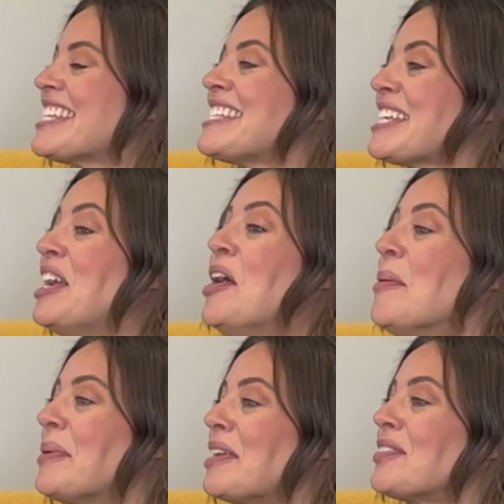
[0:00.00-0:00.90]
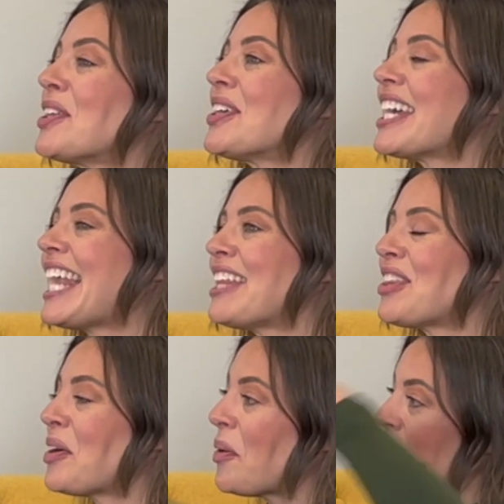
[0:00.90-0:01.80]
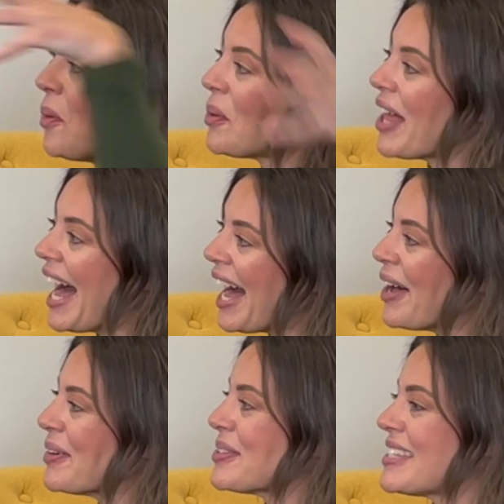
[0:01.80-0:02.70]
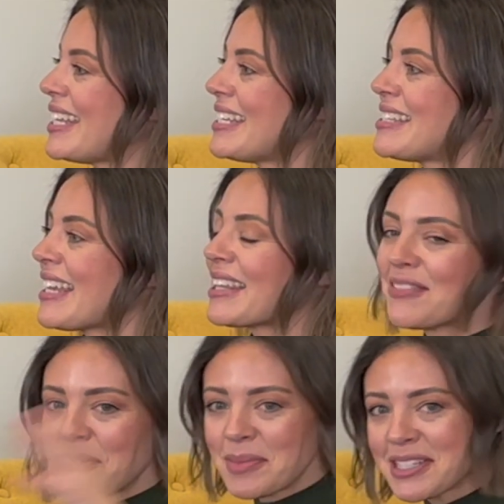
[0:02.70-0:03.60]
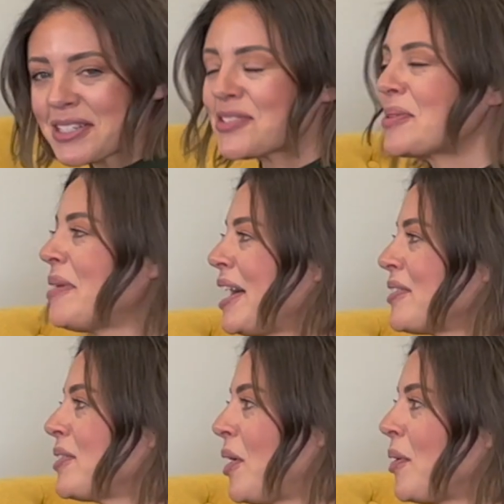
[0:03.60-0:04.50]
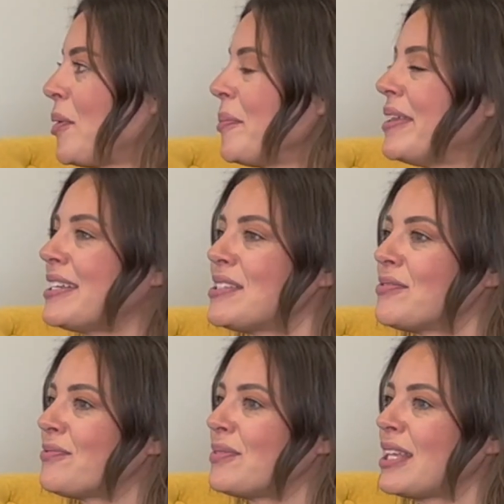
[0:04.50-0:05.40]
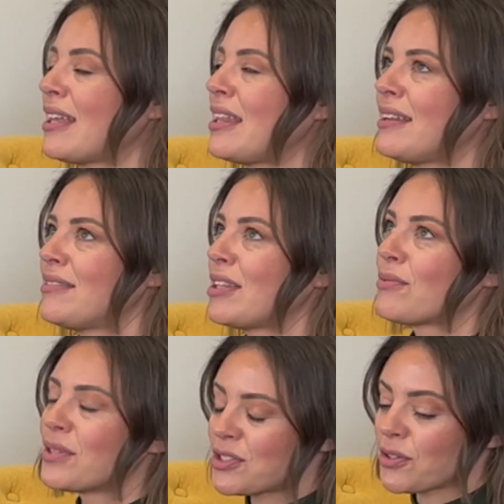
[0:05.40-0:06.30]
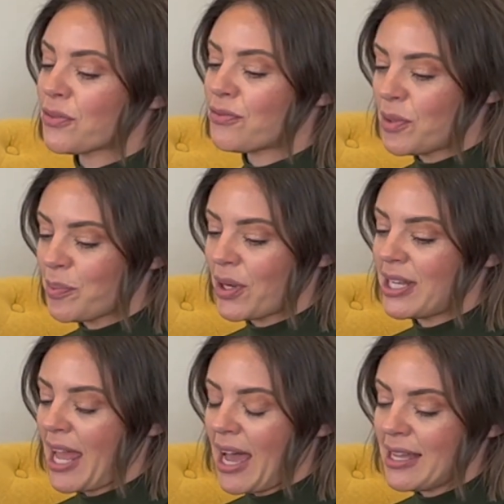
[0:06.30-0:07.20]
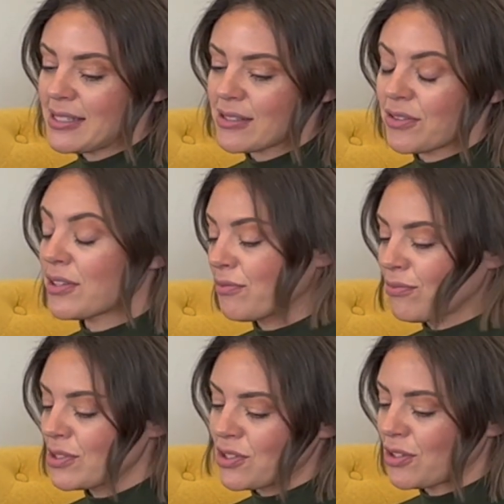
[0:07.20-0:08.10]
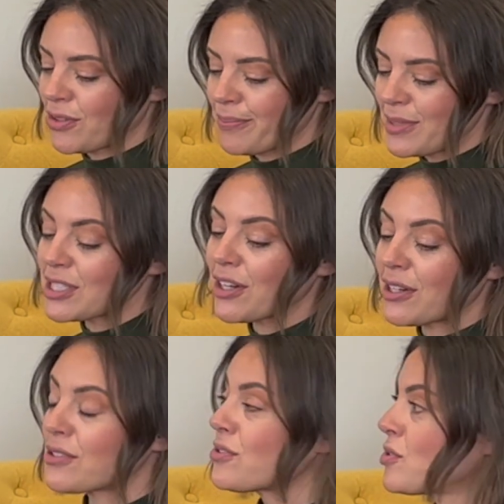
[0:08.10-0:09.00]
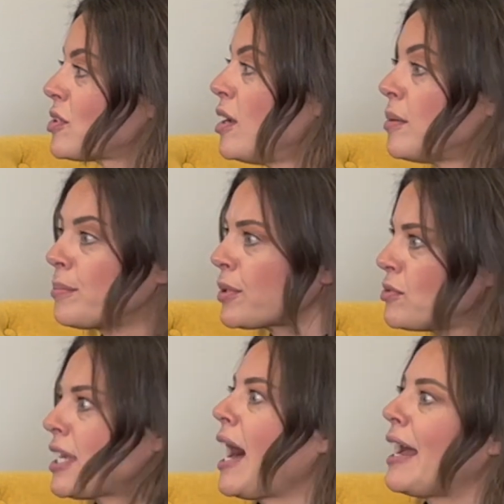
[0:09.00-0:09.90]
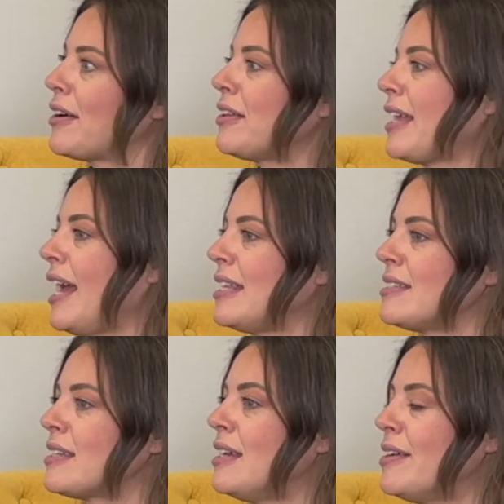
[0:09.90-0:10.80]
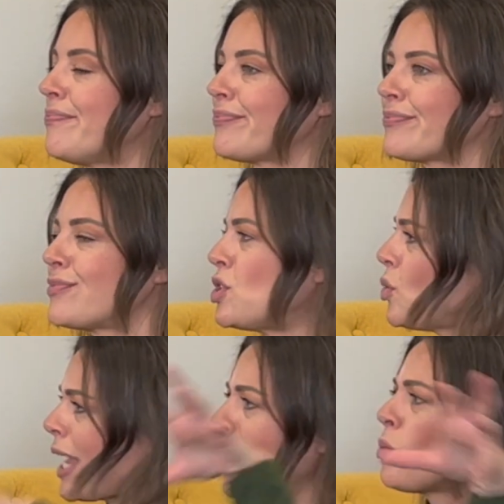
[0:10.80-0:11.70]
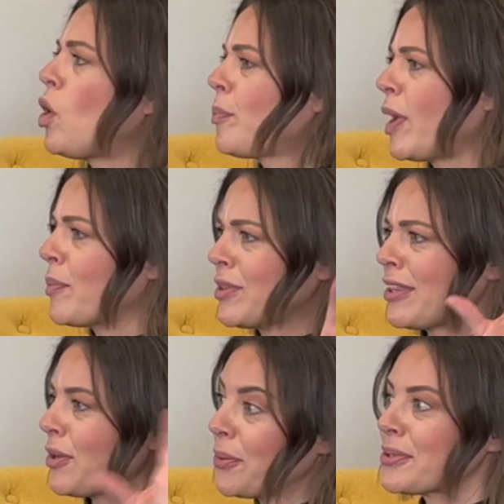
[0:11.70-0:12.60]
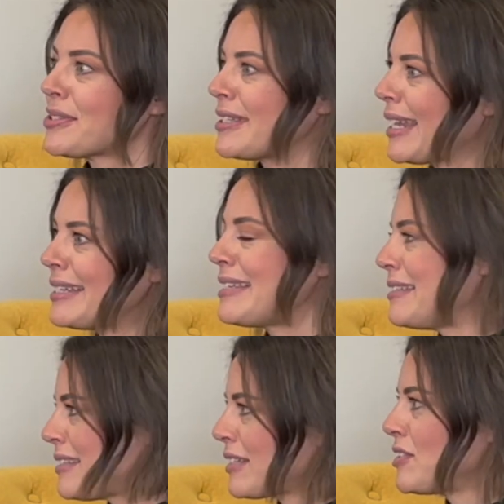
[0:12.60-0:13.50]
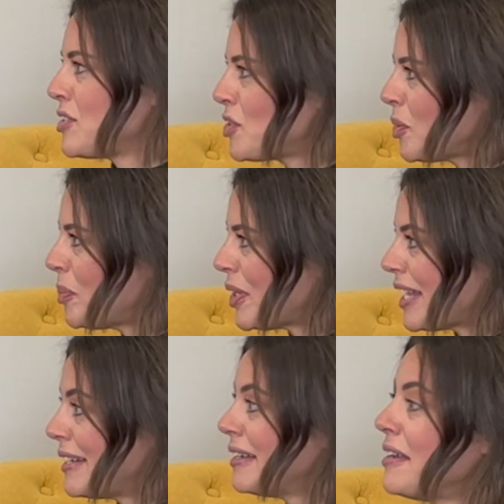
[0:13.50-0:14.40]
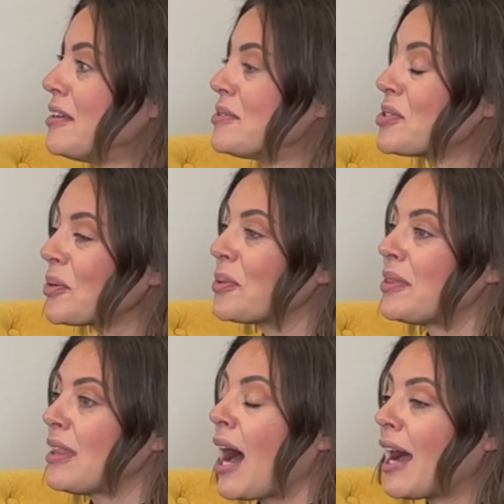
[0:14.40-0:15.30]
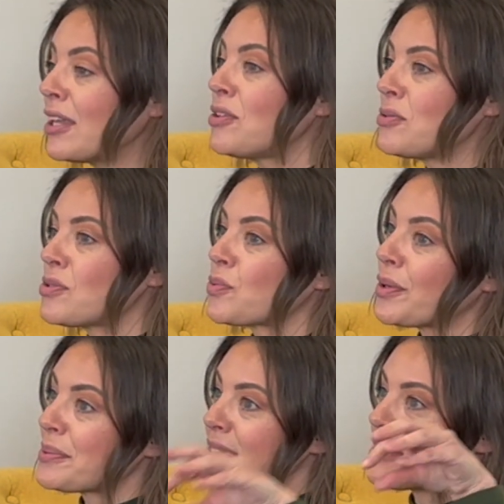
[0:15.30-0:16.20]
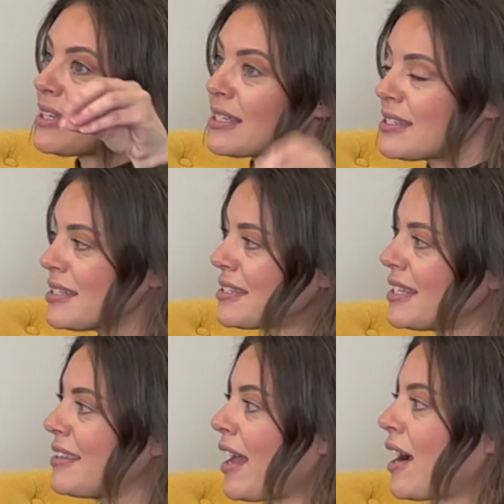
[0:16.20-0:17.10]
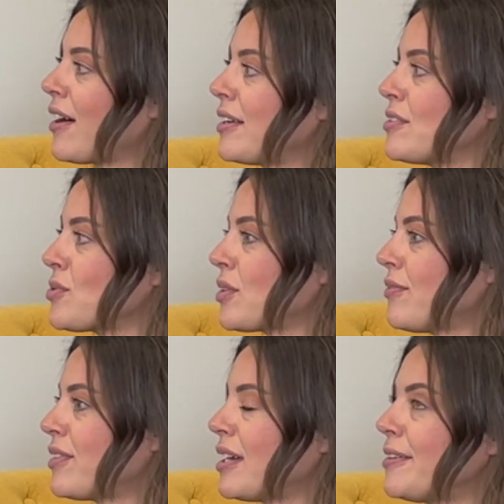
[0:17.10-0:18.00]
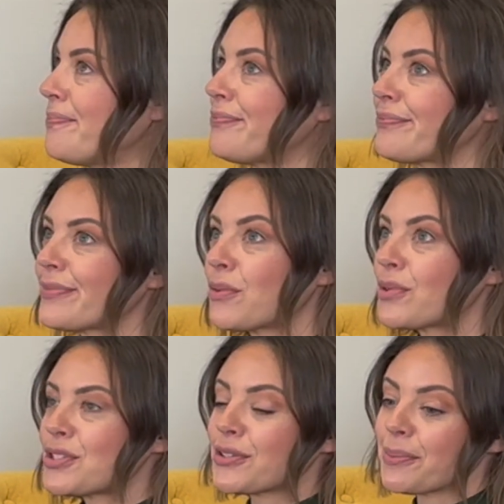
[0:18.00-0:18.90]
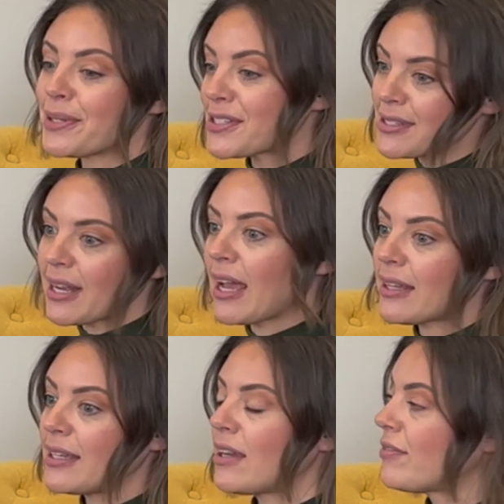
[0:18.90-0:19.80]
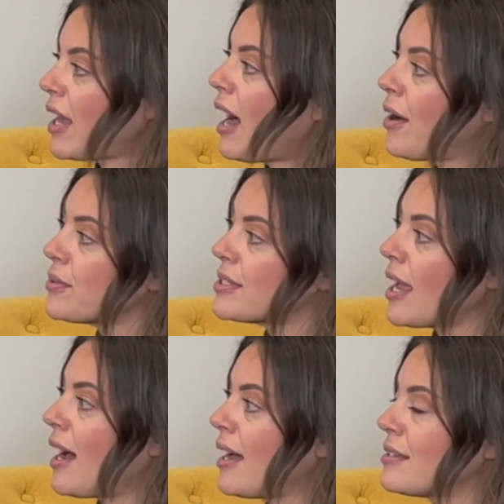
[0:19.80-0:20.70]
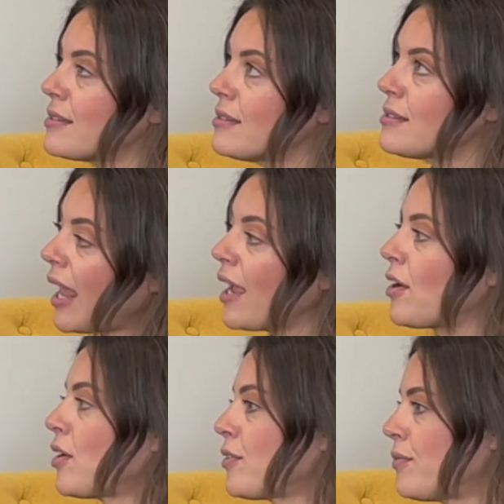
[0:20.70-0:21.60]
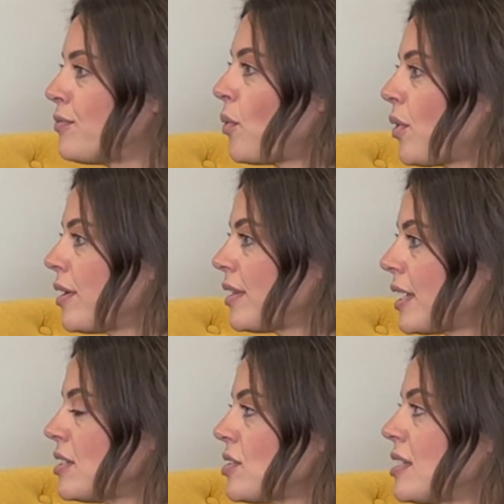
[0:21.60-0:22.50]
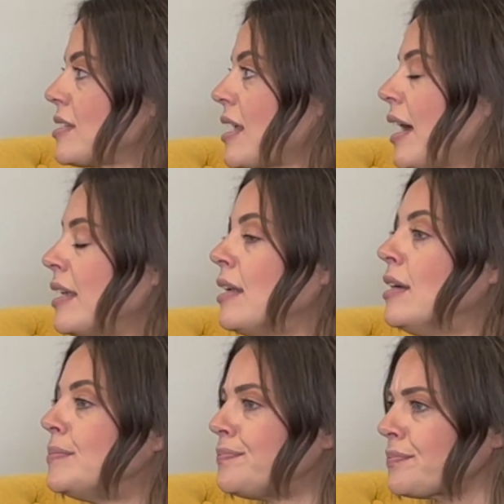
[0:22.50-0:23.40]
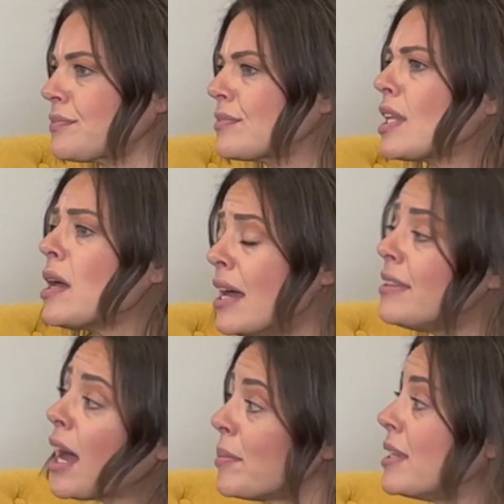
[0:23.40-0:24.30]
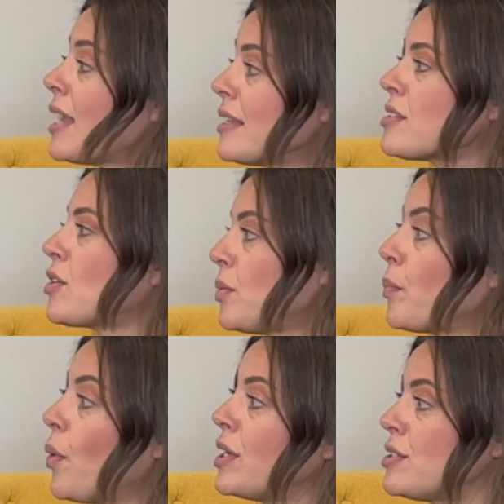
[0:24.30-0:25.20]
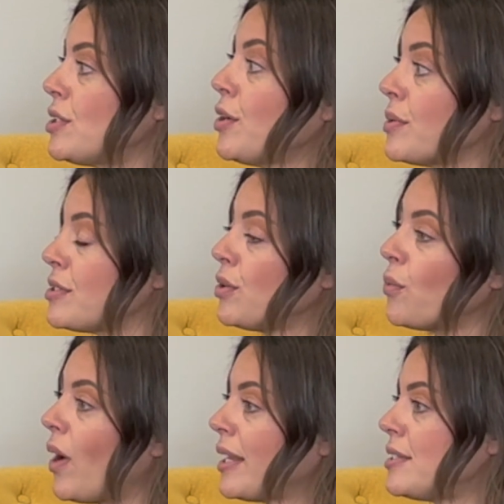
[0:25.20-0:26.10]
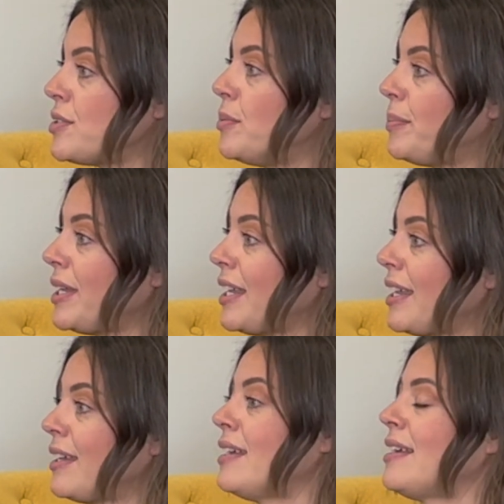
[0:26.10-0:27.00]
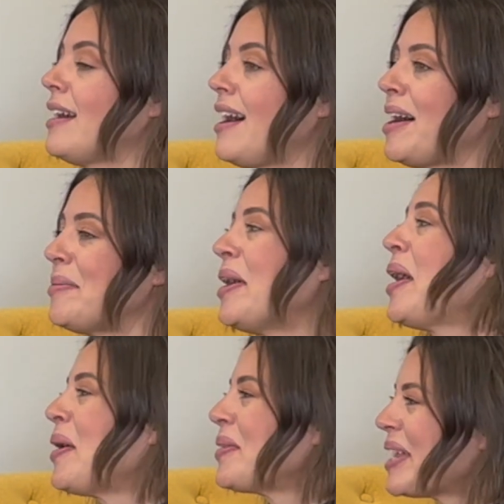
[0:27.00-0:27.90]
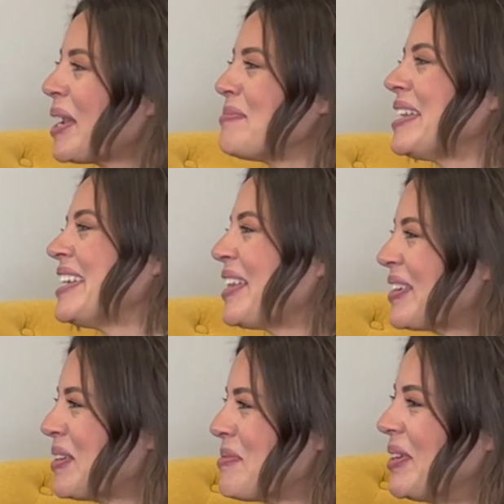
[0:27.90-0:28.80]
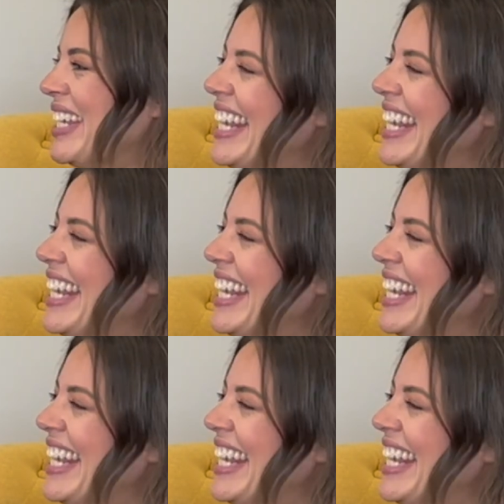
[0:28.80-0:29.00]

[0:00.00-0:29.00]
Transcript: isn't. But if you look at the whole house, and I live in a mid-century modern home, and the original footprint or the original materials, there's blue tile and toucan wallpaper that the owners in 1962 put in. So I used what was existing there and sort of the original personality of the house as anchor for the kitchen design. And I mean, that's a good point too, is you want it to be, hold on, I made another good point.